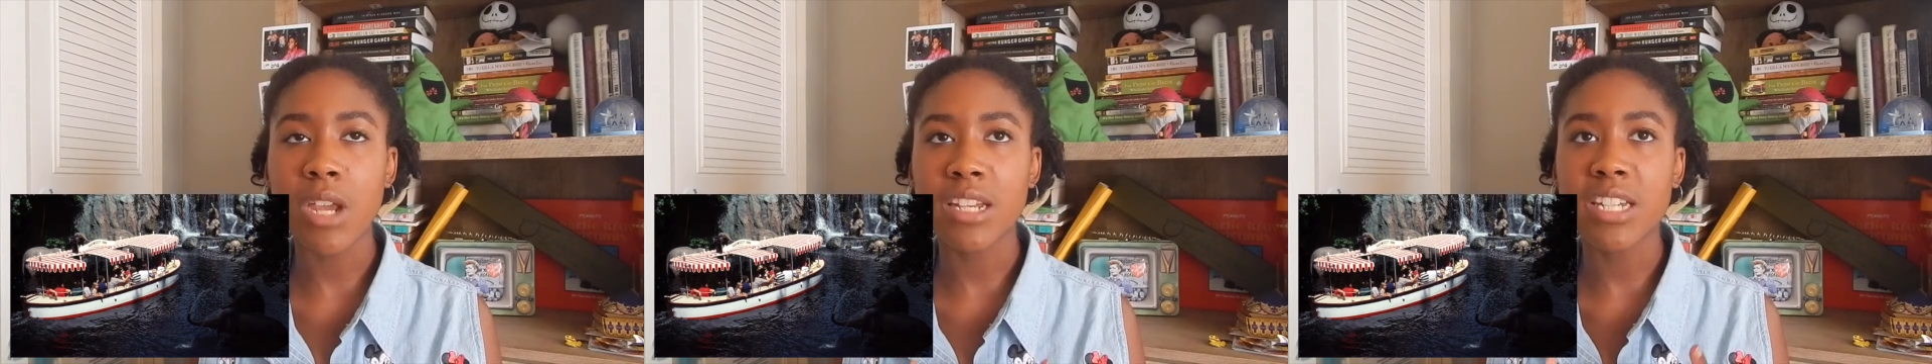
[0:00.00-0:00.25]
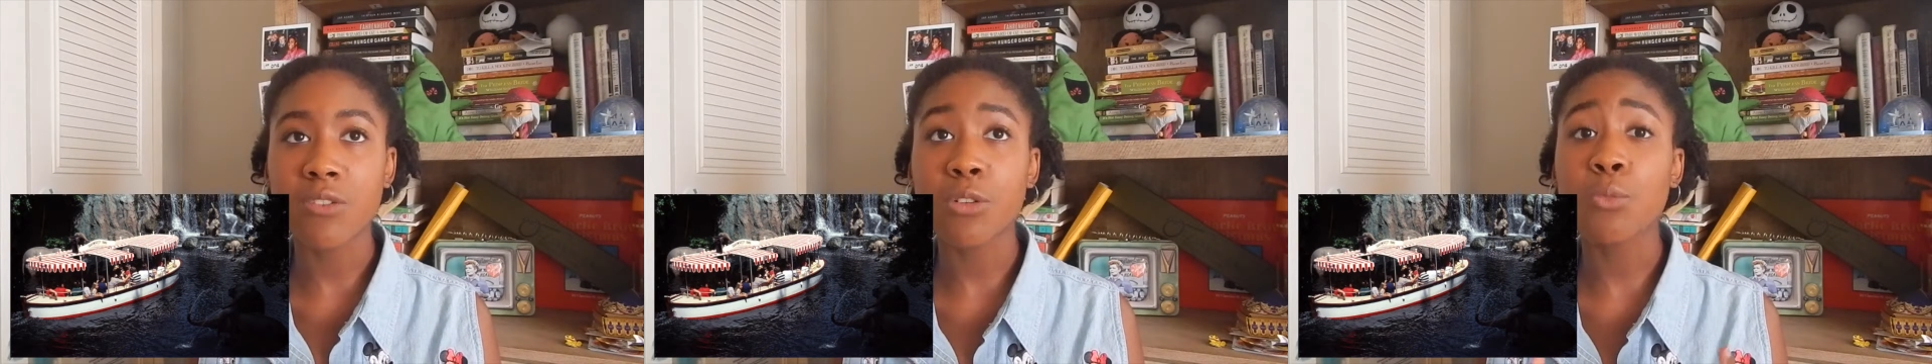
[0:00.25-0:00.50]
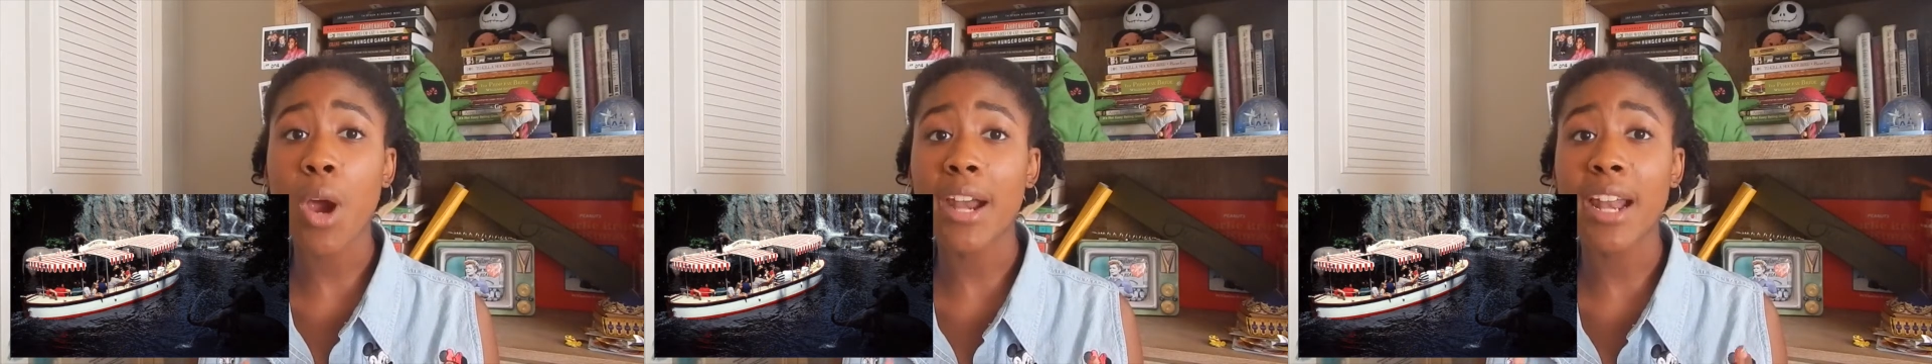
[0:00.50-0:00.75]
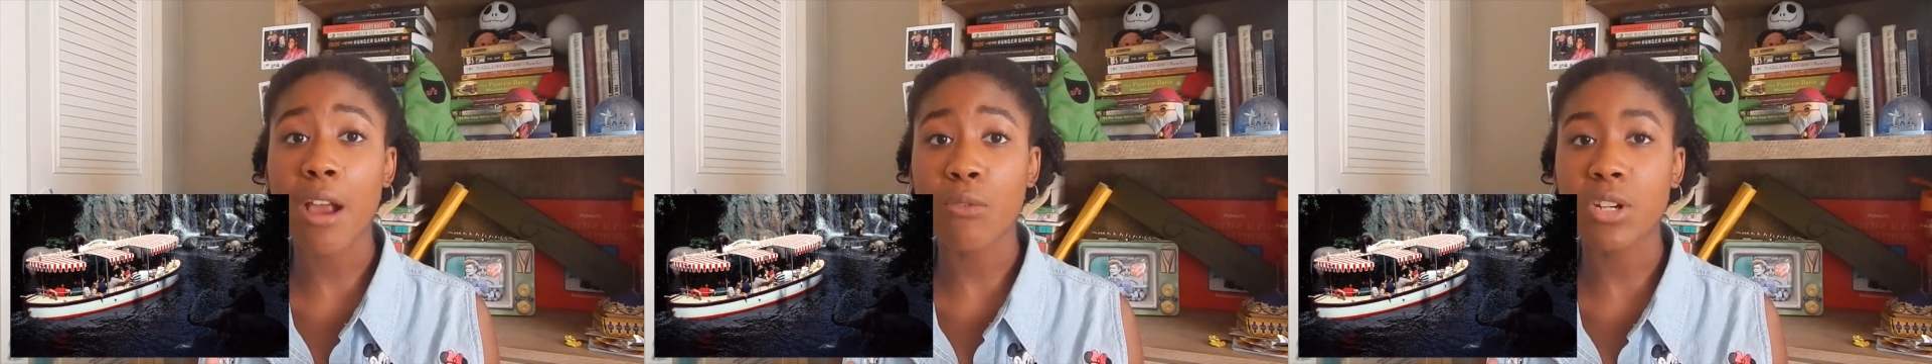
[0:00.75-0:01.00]
a different
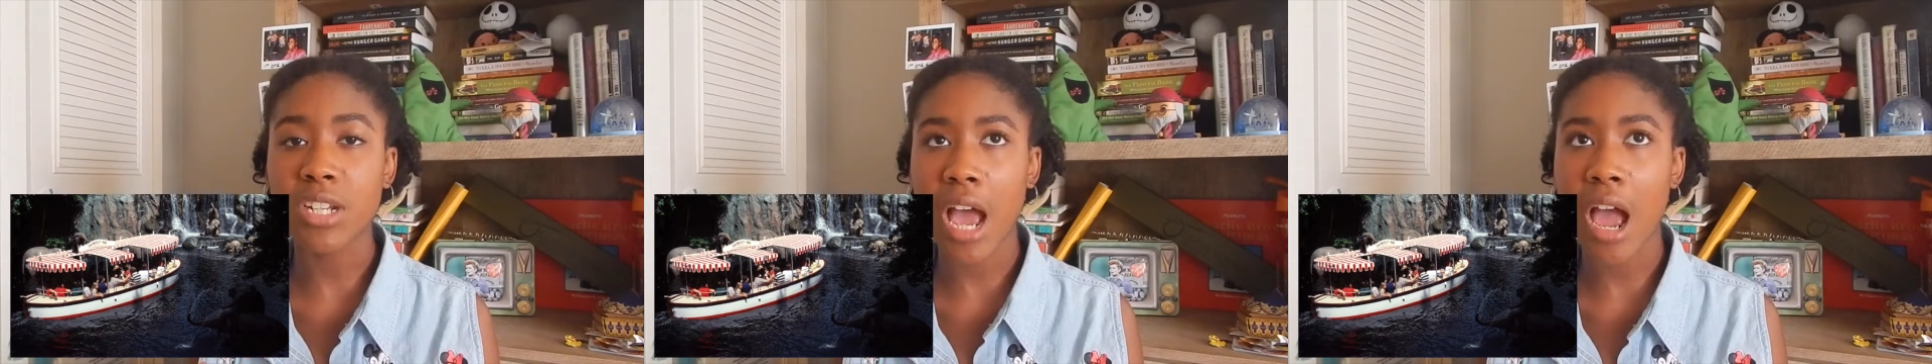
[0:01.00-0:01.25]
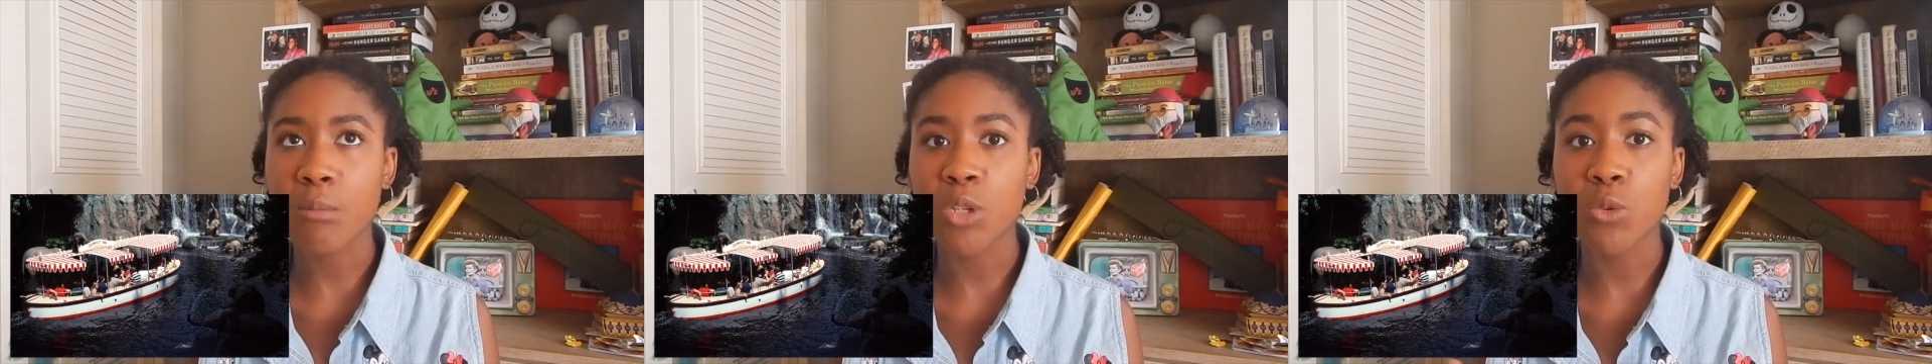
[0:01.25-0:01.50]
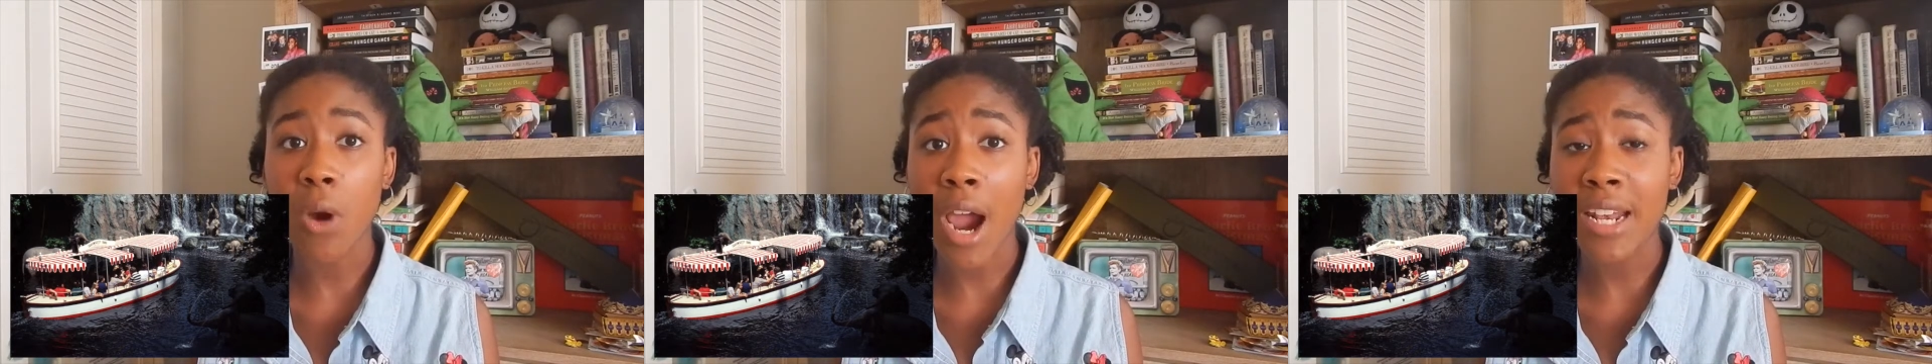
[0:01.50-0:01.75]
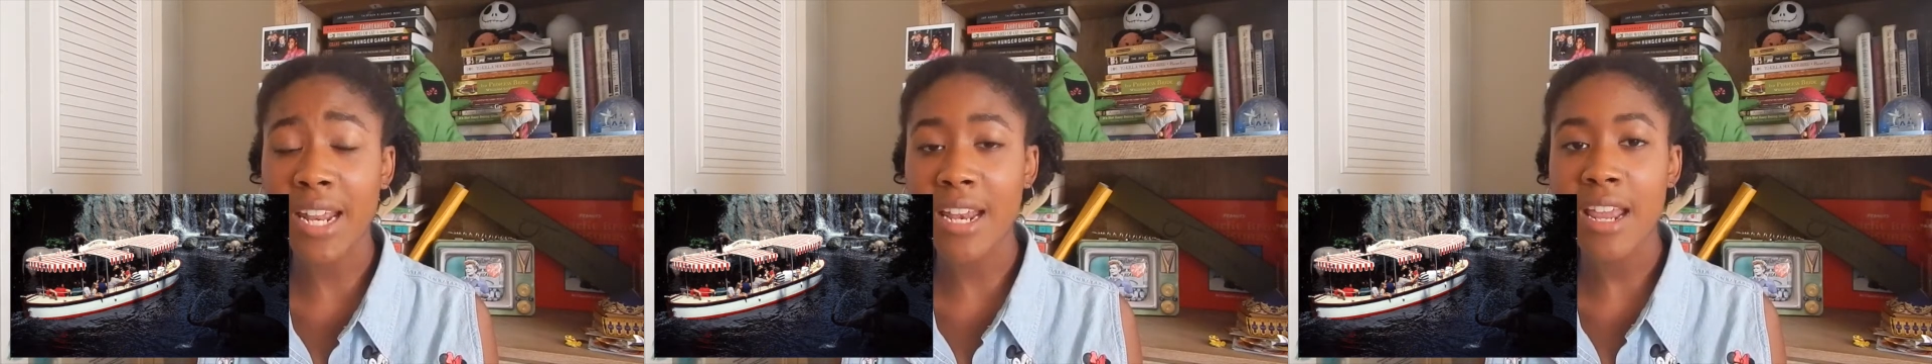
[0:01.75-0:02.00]
ride every time you
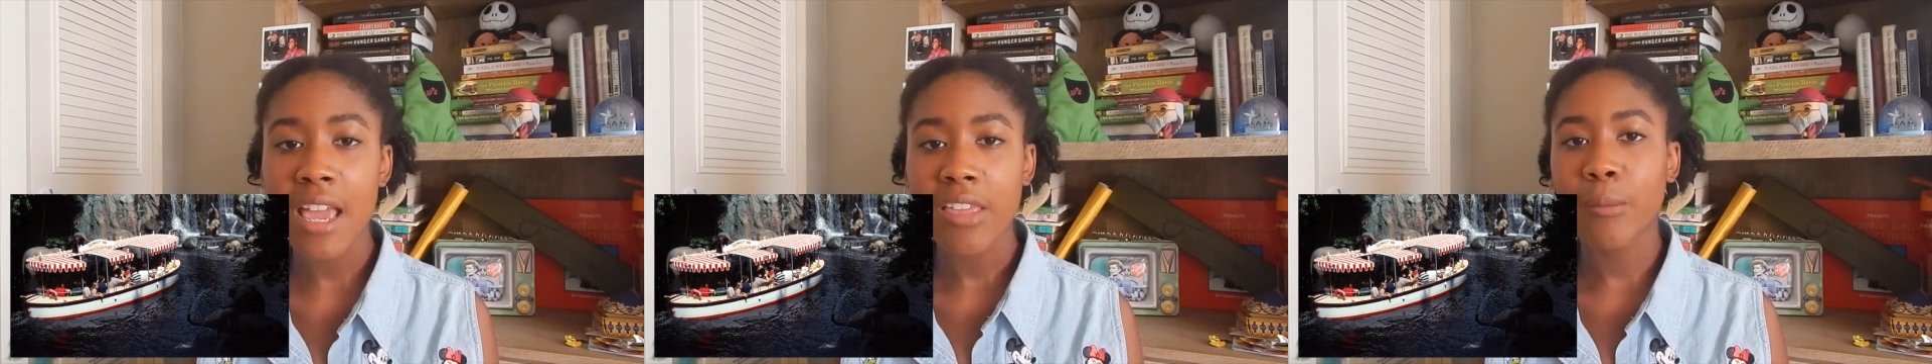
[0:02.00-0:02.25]
ride it,